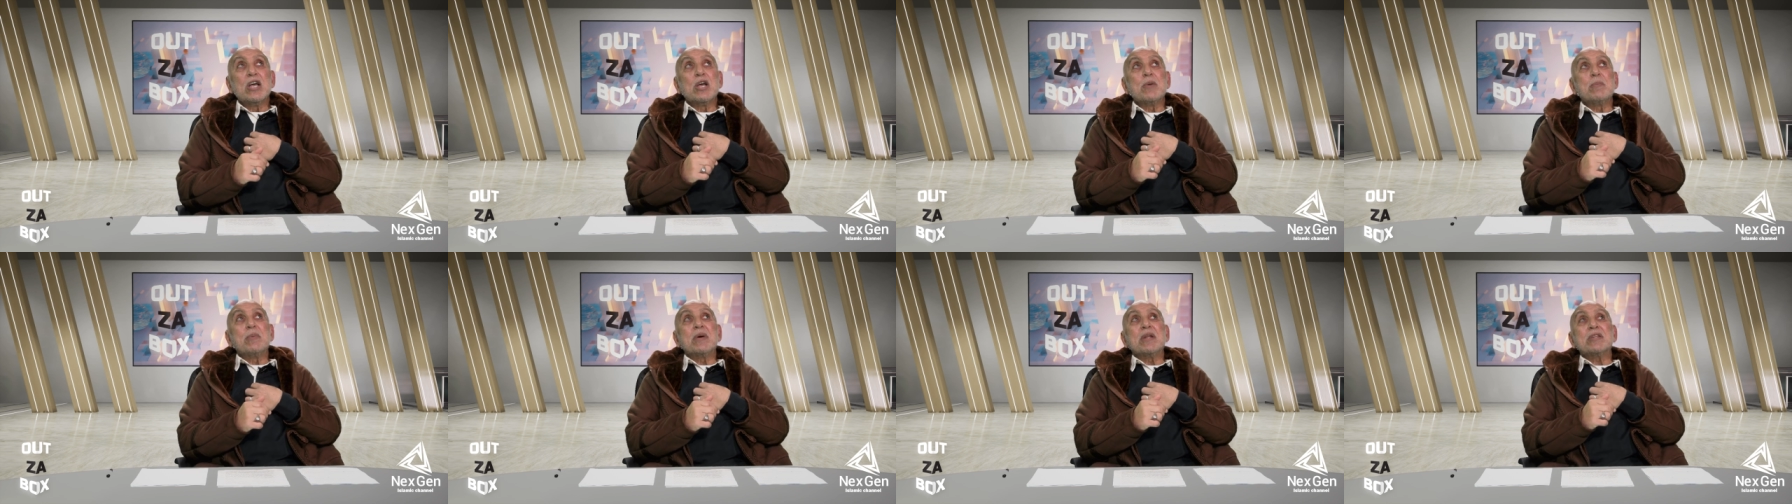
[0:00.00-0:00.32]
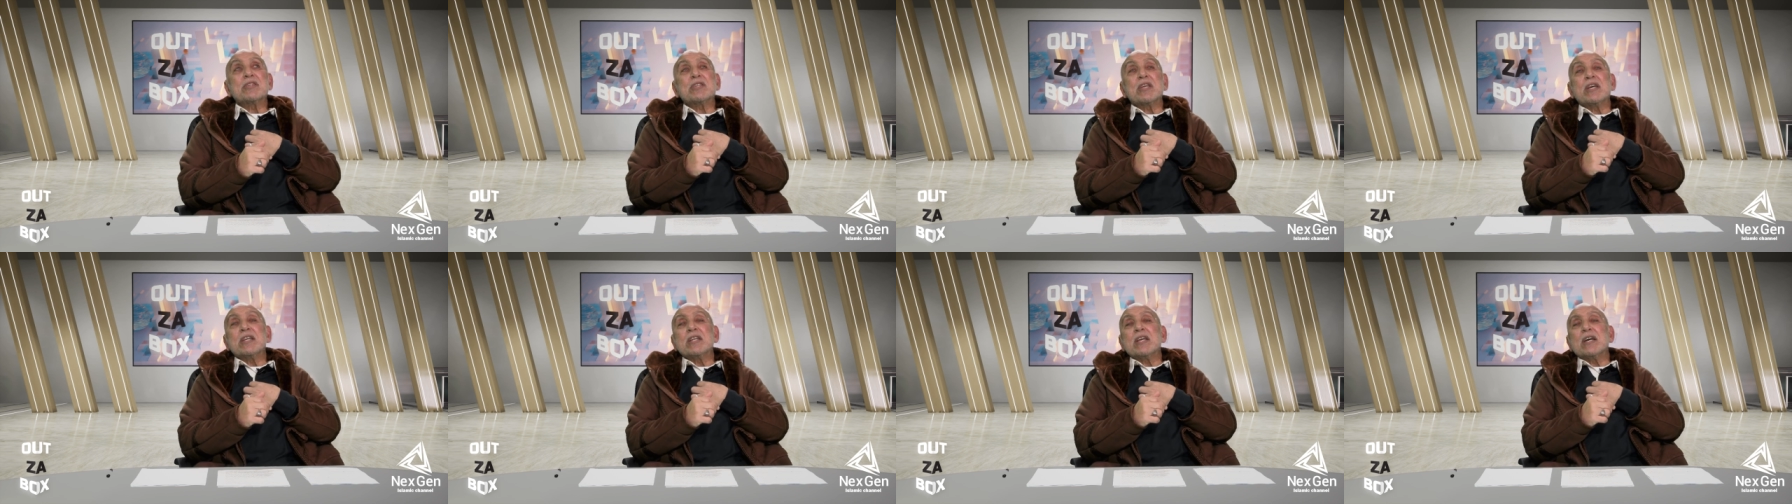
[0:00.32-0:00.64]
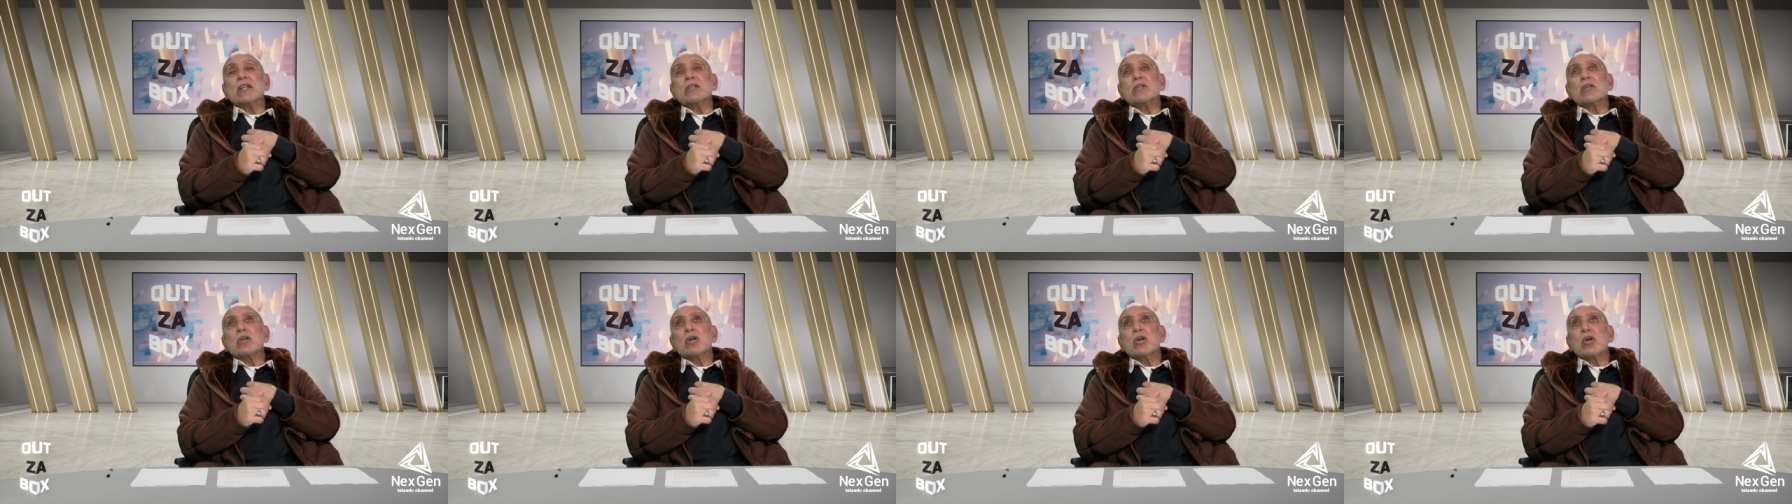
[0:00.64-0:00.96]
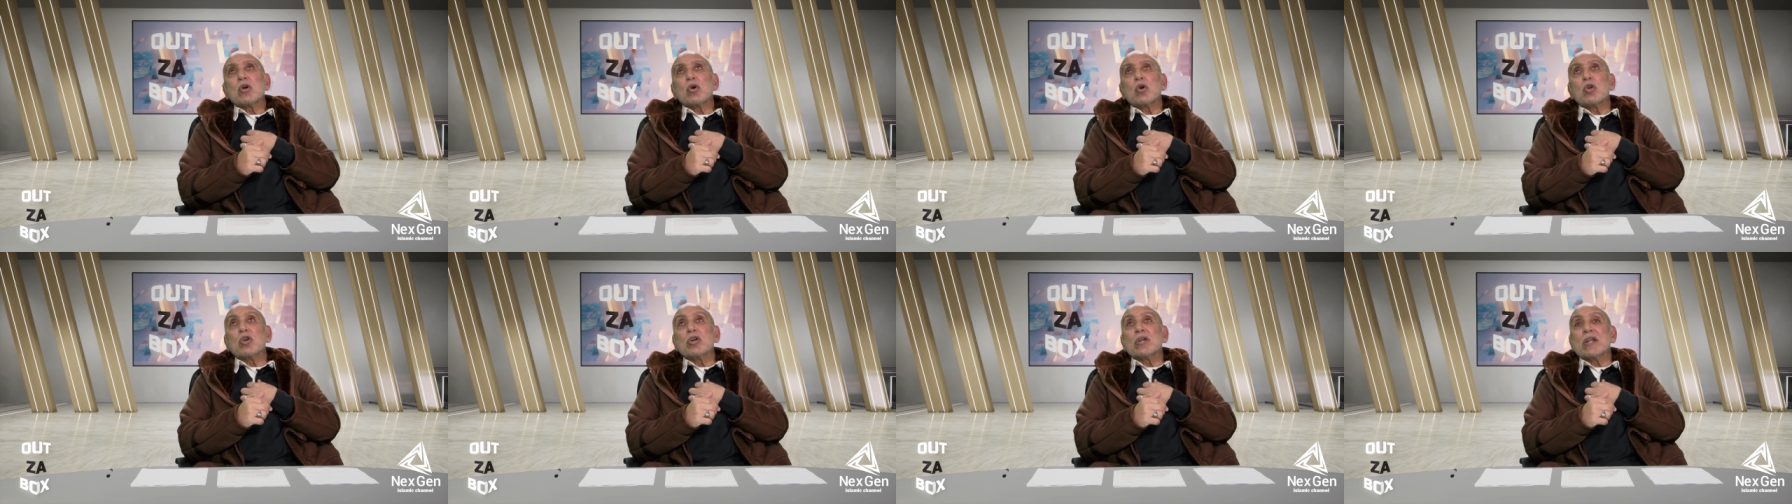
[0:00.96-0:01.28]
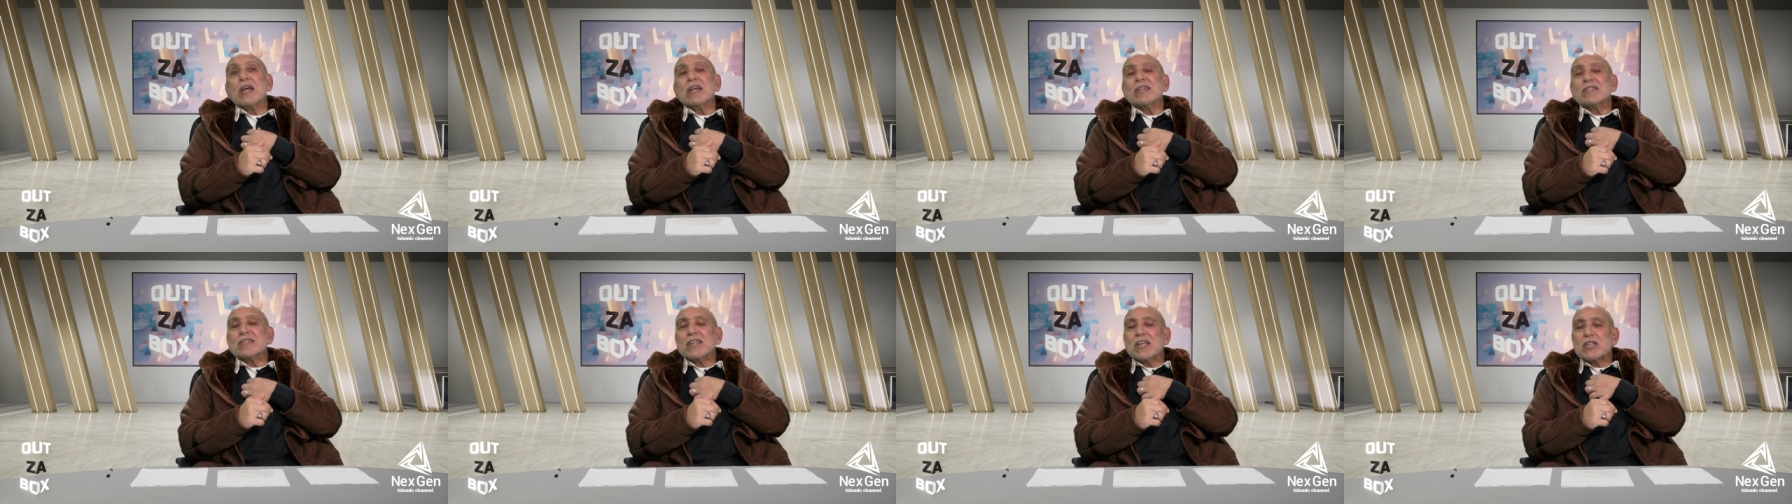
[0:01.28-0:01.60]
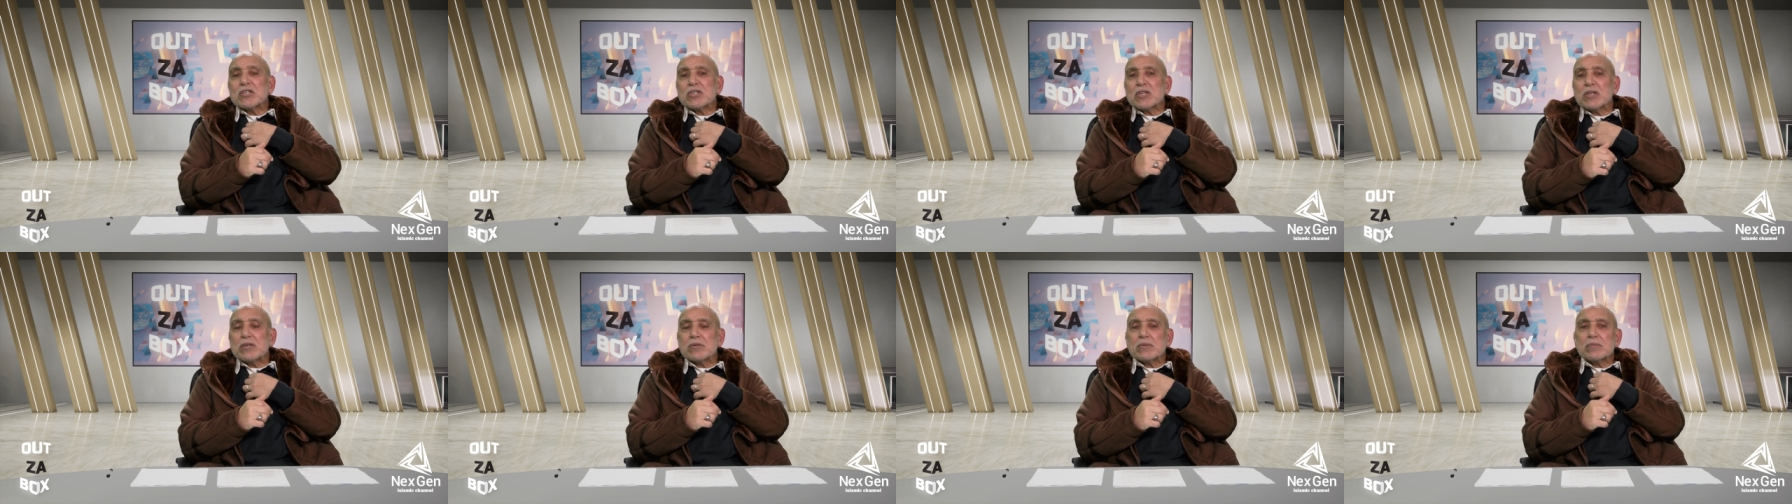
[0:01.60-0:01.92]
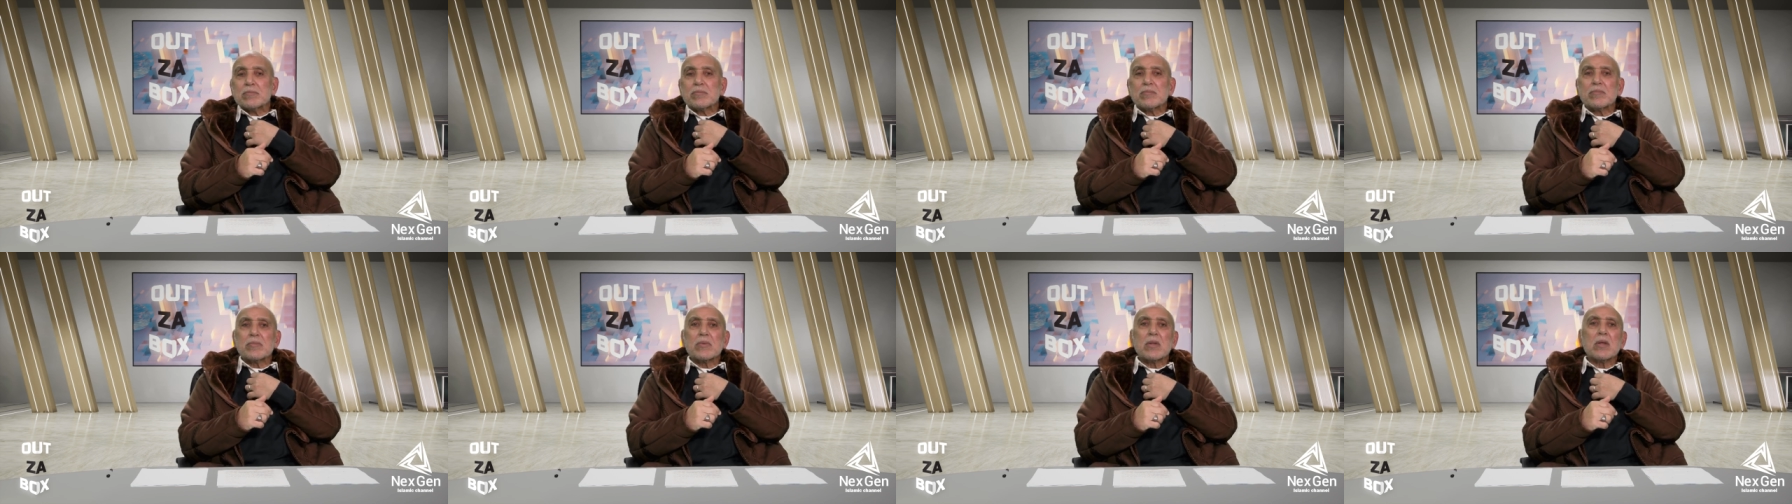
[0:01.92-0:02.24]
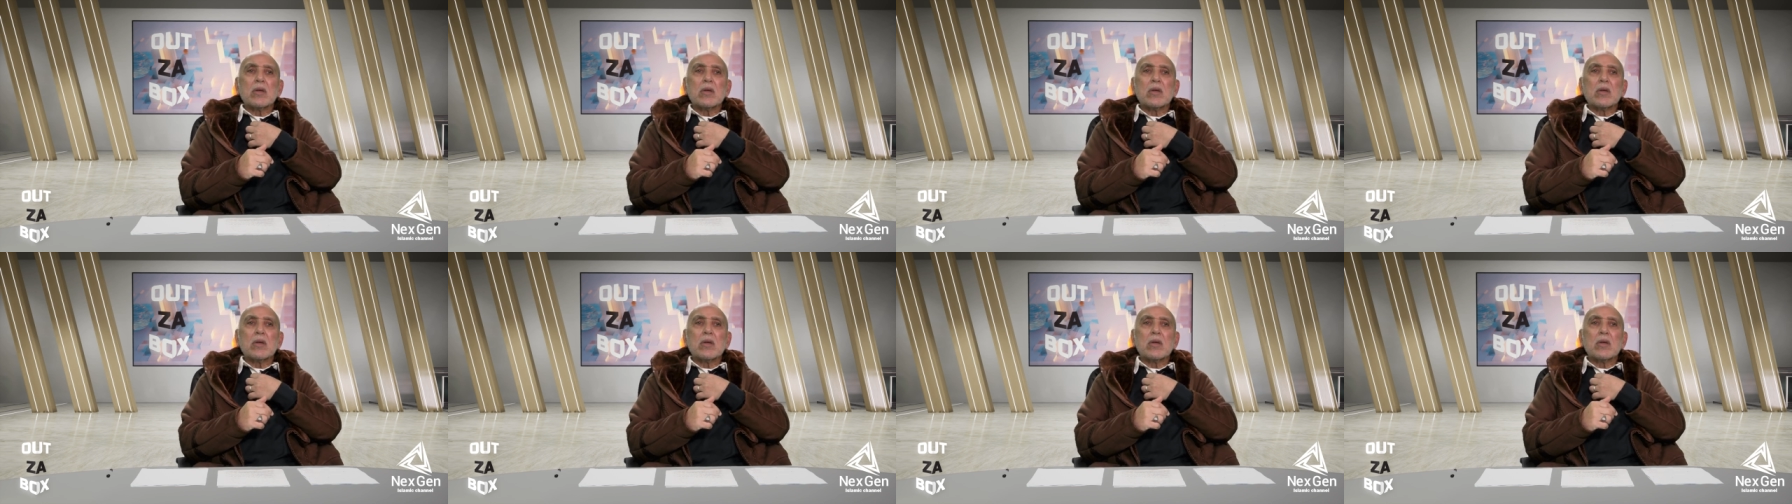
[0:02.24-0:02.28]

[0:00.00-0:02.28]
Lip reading: humanitarian colonization